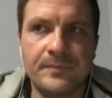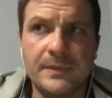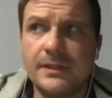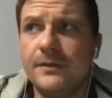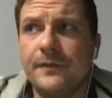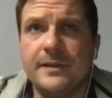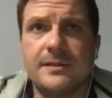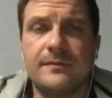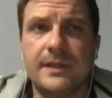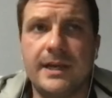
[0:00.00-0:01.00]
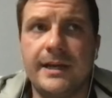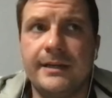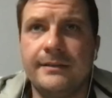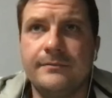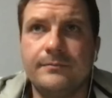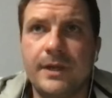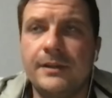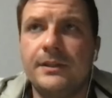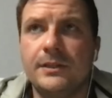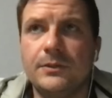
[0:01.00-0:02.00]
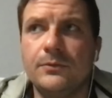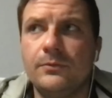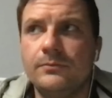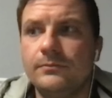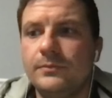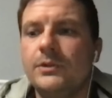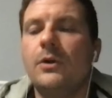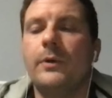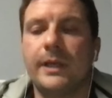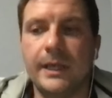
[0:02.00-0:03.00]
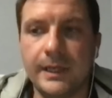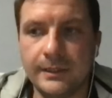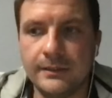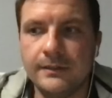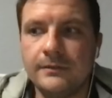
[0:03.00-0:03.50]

The defensive line, I think you going in,